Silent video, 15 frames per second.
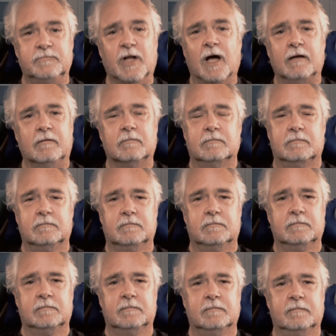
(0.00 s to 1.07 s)
None.
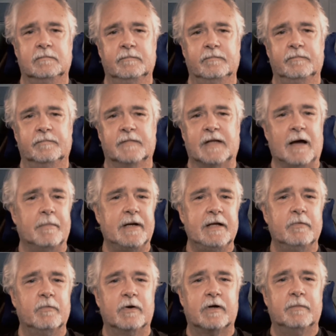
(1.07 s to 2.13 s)
How
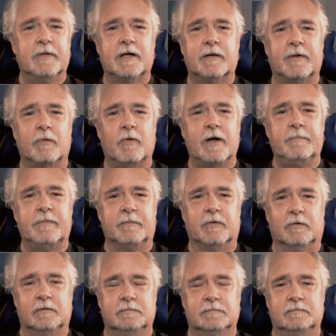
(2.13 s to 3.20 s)
many were committed by white
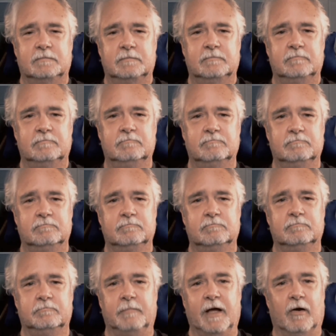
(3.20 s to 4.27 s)
people,
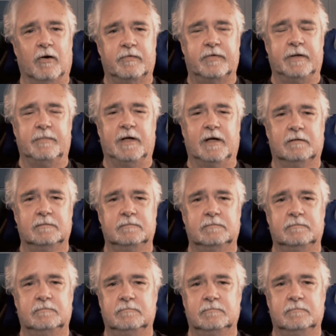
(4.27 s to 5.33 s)
male or female?
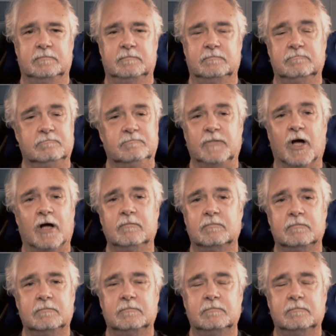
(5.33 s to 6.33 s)
None.